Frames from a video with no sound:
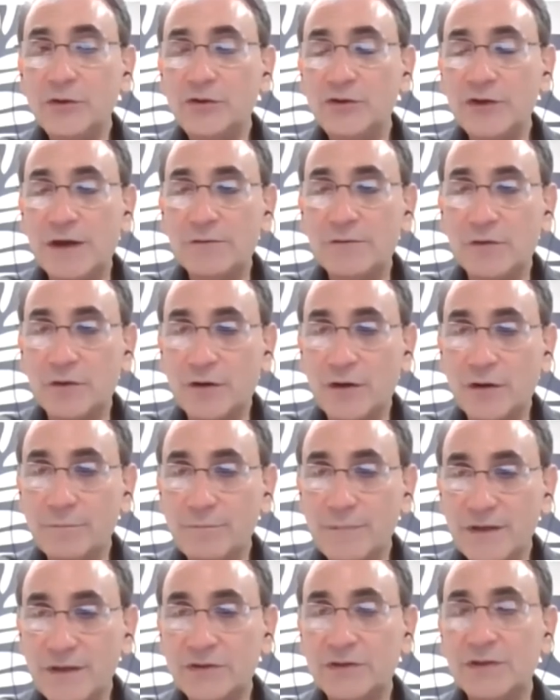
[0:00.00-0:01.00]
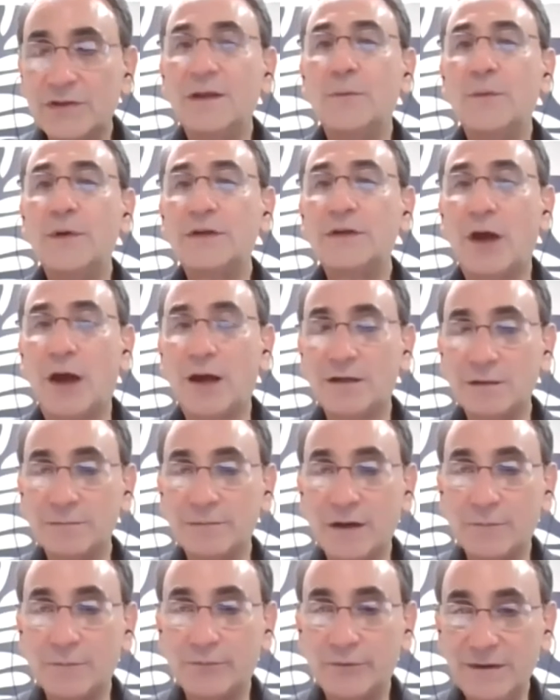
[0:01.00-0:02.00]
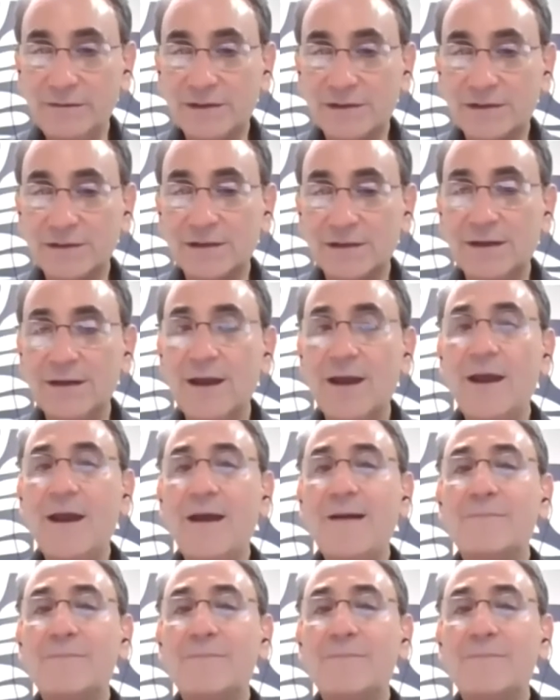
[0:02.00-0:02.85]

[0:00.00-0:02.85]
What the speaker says: in your general commission that we talked about previously,